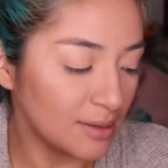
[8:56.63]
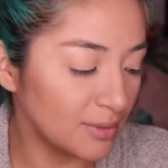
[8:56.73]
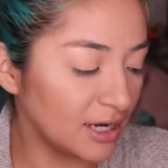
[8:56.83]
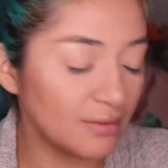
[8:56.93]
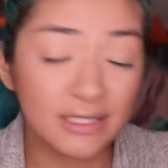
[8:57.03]

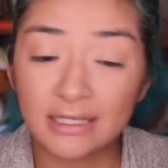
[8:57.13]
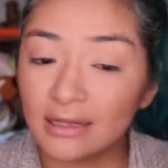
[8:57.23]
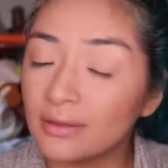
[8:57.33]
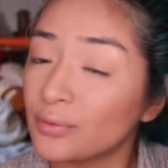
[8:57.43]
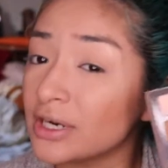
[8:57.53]
But anyways,
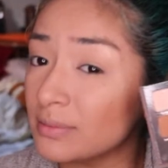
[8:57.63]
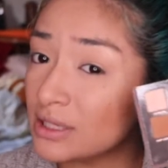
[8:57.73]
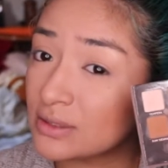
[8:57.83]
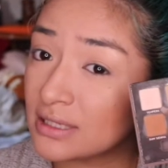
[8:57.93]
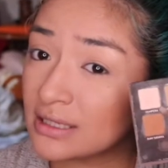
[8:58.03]
we're gonna be
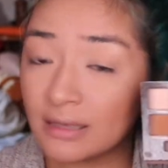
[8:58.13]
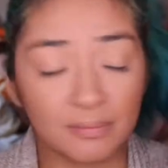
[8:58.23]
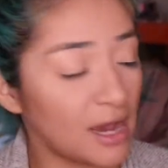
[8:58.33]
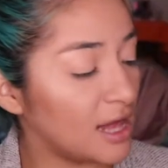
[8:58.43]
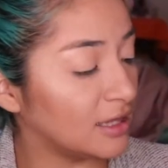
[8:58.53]
using the
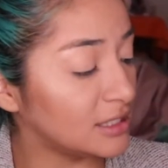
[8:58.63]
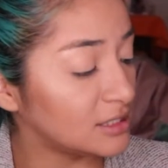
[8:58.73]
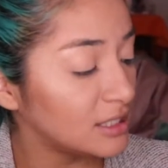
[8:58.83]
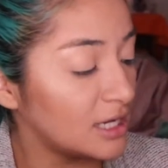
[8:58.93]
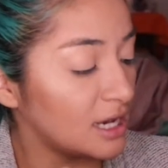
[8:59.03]

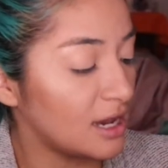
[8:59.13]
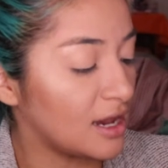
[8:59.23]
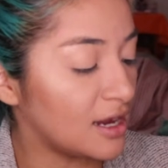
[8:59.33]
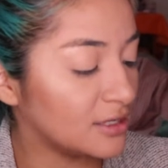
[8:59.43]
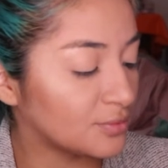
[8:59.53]
palette
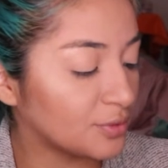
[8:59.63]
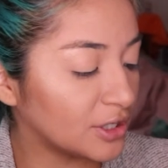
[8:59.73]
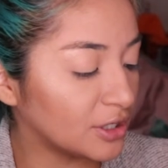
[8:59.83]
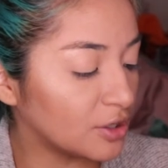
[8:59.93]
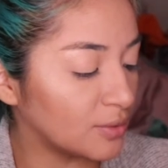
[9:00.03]
and we're
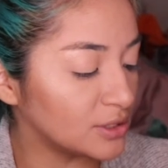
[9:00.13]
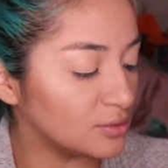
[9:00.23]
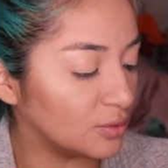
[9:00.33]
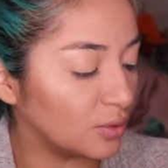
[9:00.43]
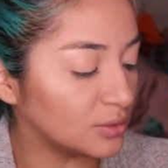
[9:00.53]
gonna go
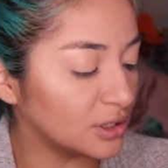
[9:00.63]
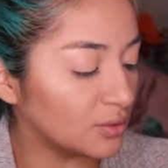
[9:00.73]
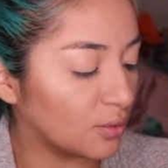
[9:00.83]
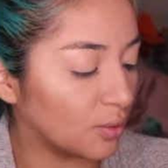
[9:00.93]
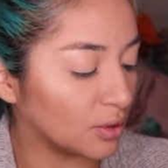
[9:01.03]
into Golden
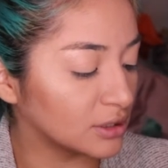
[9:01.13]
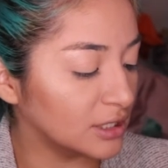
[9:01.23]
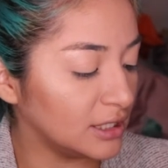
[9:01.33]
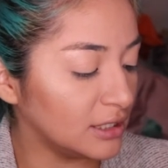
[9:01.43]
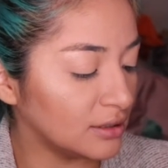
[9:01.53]

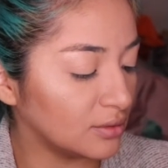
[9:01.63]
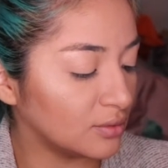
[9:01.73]
Orchid,